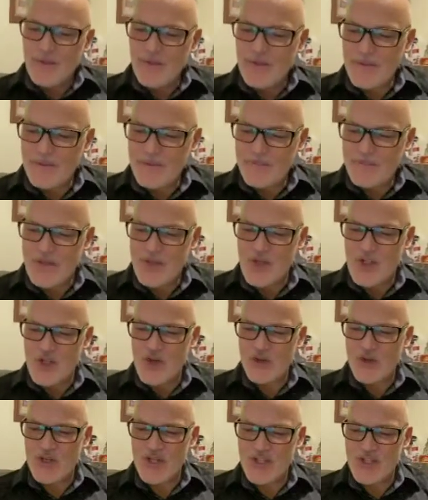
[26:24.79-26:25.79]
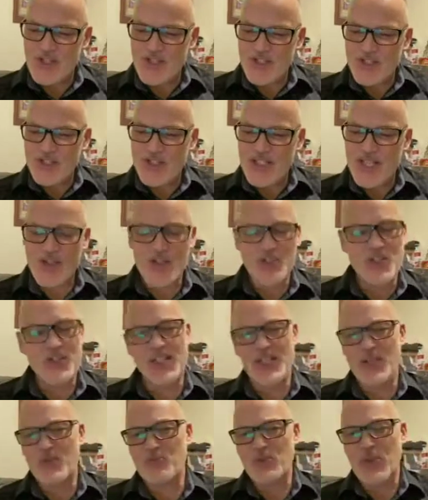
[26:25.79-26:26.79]
He's shown us his
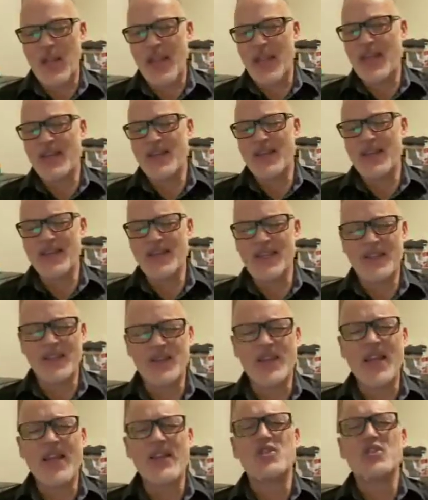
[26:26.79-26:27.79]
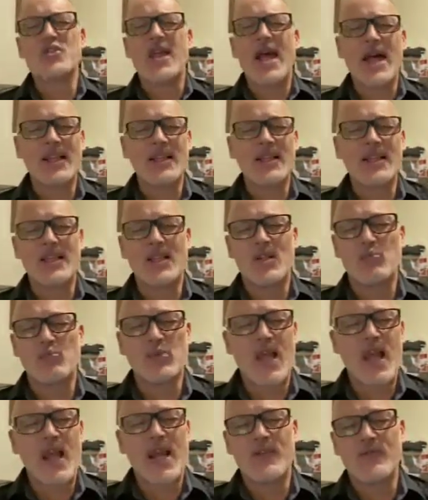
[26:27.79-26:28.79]
intentionally in, in, intentionality in
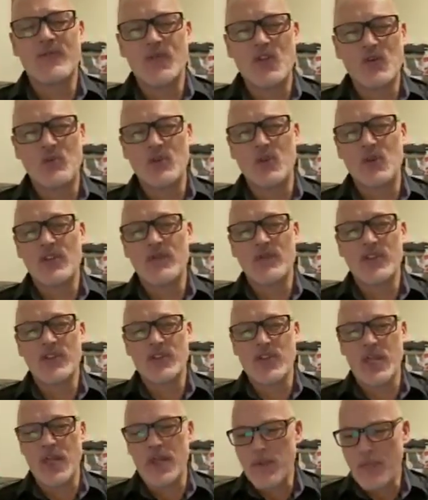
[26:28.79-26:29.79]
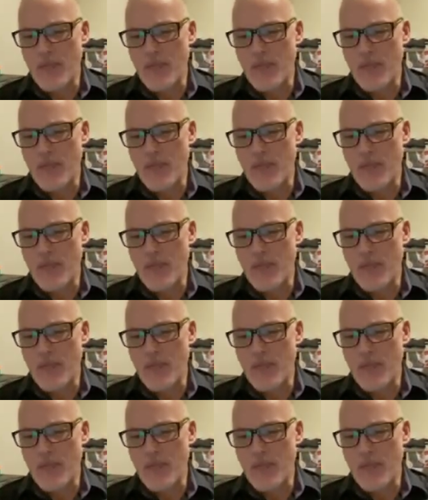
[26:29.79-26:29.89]
planning for the birth of his son.